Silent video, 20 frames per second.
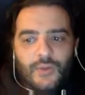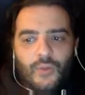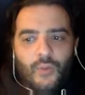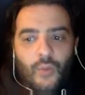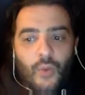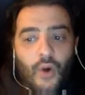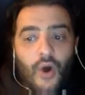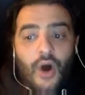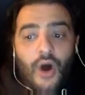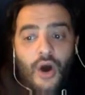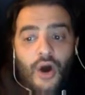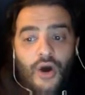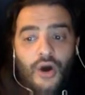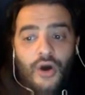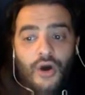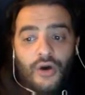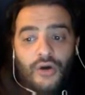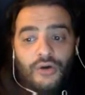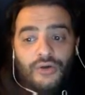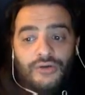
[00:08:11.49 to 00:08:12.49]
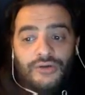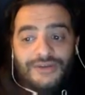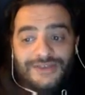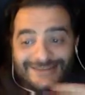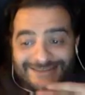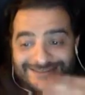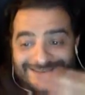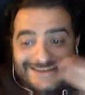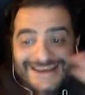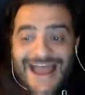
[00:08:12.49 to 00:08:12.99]
Wall
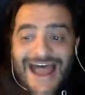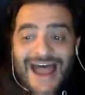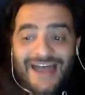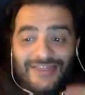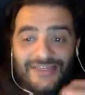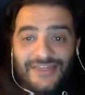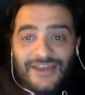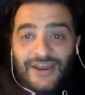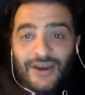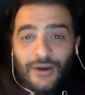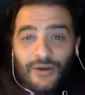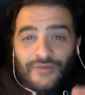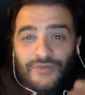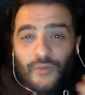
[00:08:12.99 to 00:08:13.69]
is not there